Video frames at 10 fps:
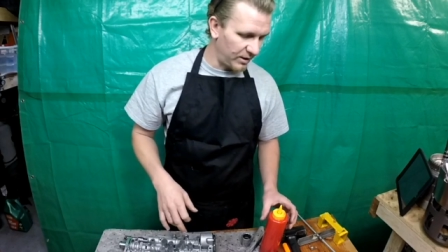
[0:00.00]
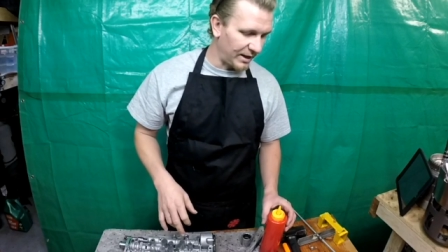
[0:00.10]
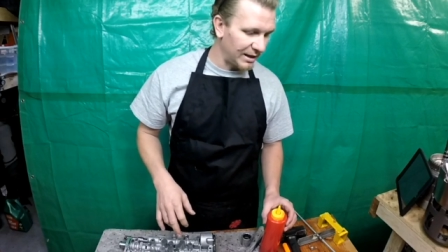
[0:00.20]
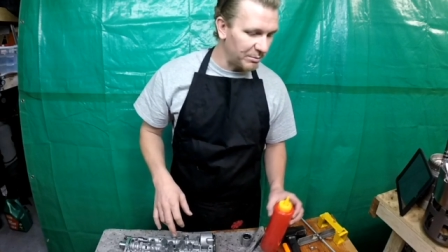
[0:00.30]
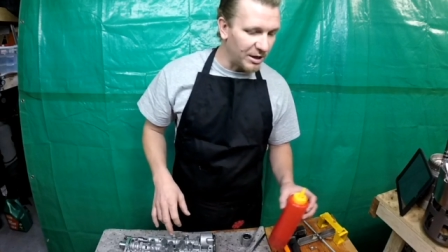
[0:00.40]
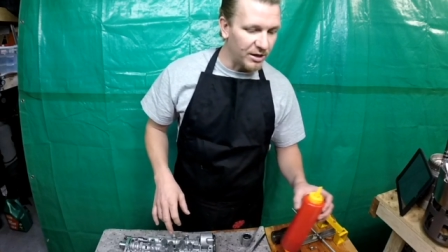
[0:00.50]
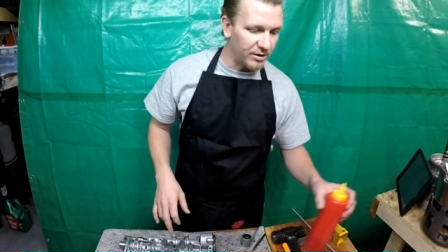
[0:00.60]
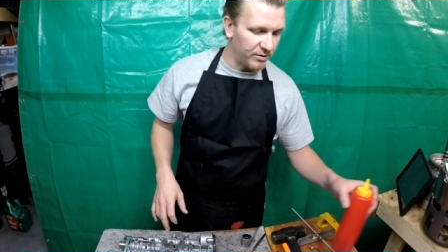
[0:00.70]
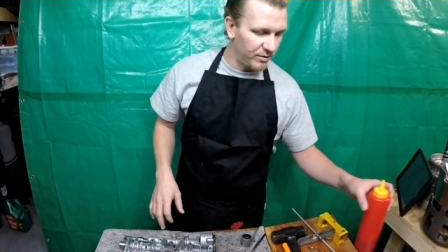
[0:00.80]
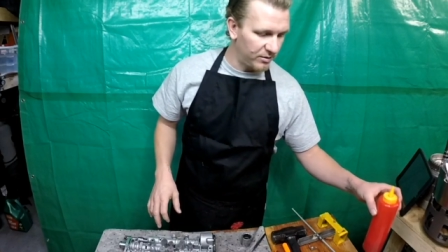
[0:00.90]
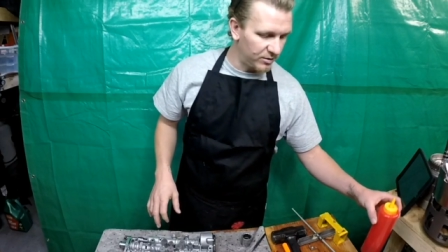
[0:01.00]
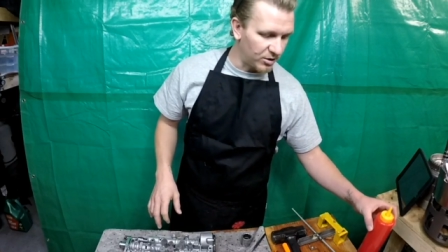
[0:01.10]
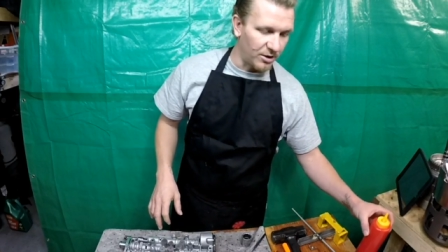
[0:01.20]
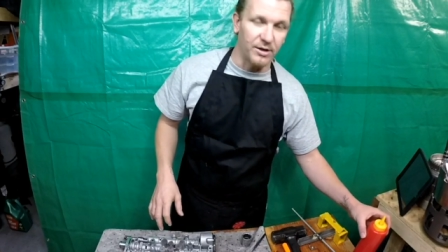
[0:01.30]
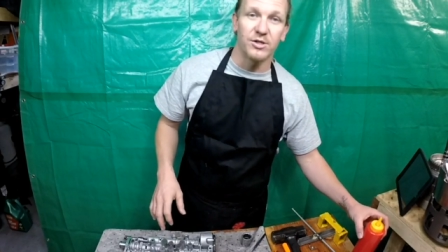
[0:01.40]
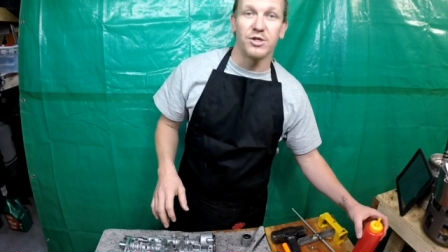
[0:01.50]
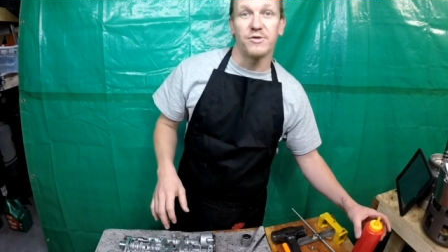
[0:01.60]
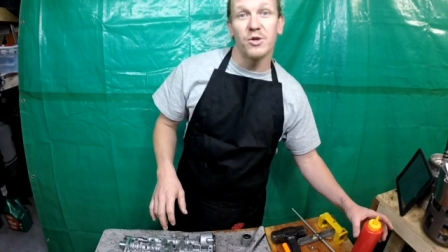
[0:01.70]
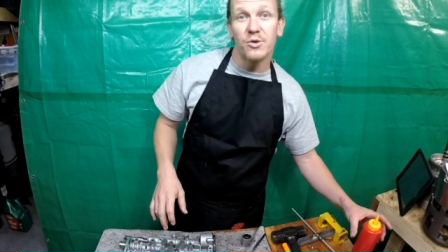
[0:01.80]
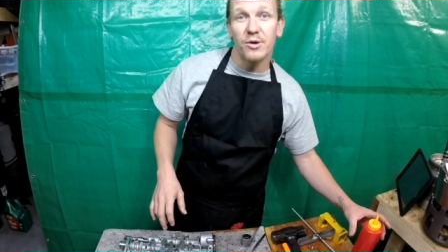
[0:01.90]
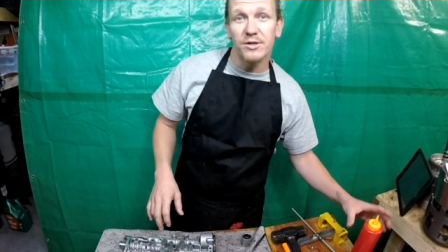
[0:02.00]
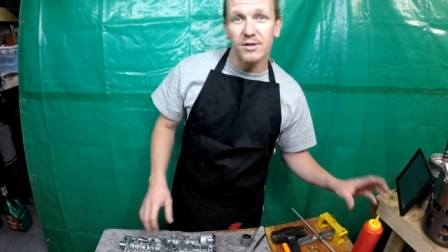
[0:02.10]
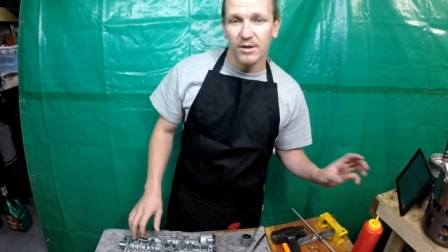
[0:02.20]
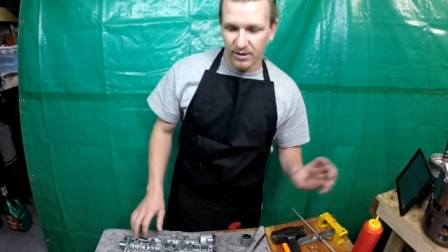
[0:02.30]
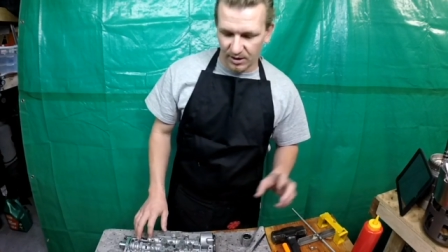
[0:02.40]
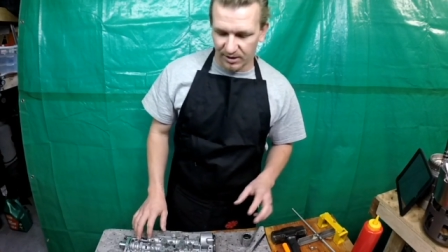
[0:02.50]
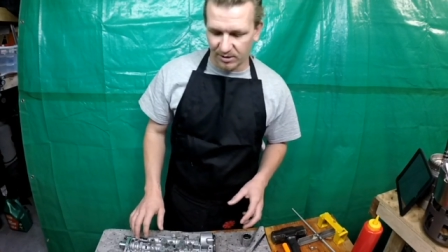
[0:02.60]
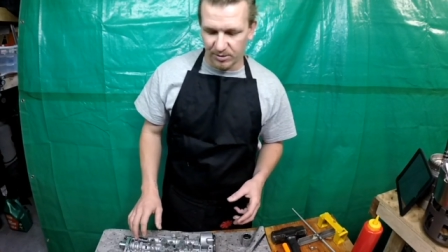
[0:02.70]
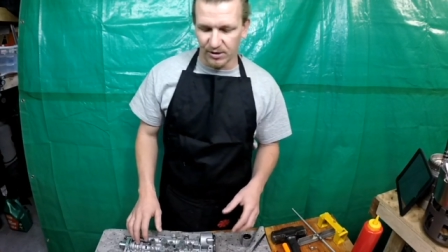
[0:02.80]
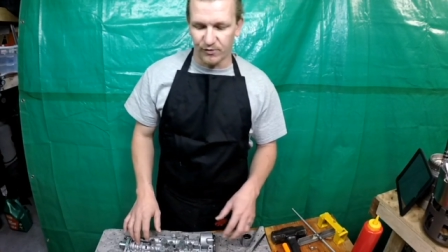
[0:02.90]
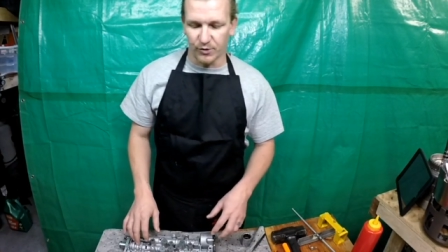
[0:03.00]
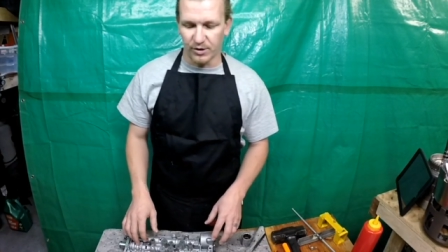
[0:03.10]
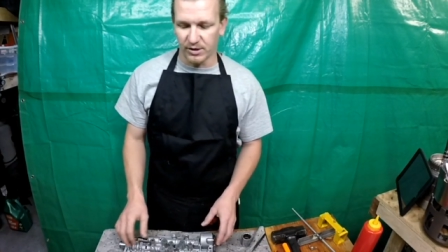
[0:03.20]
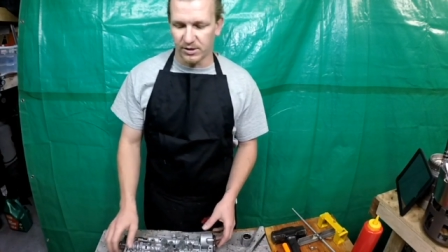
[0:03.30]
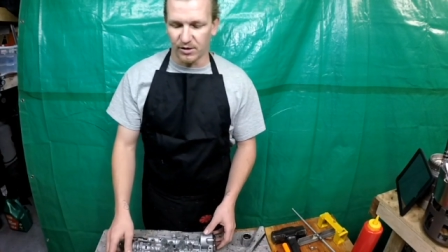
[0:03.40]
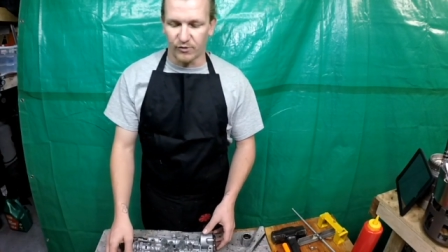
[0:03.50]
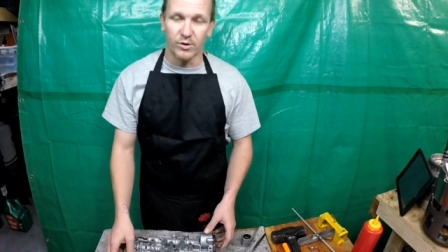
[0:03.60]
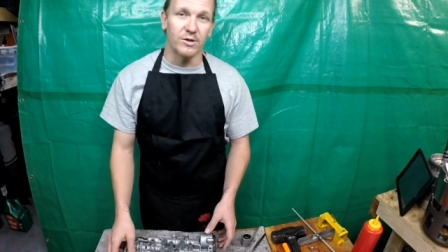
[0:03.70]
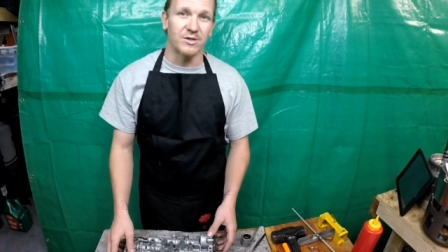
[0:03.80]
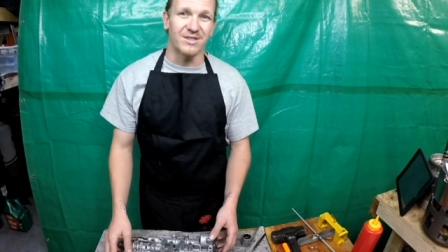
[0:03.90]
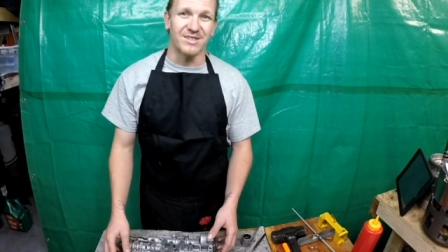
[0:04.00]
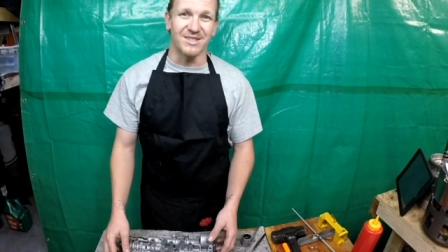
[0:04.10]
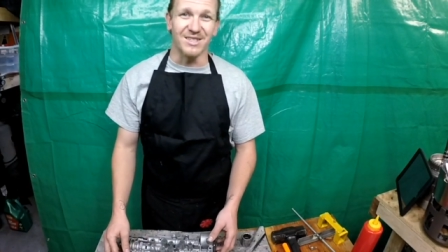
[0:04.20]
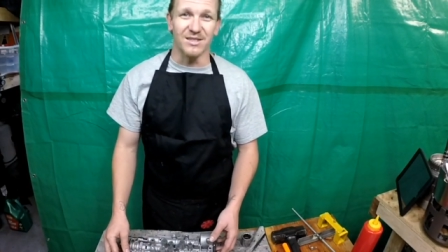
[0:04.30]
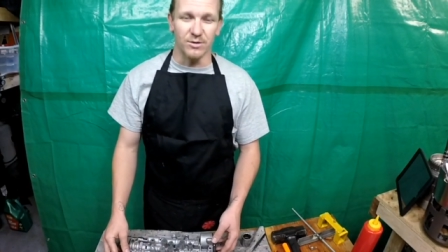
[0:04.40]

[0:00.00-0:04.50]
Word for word: that I keep getting, sorry, shift solenoids I keep getting for this uh, 4L60E.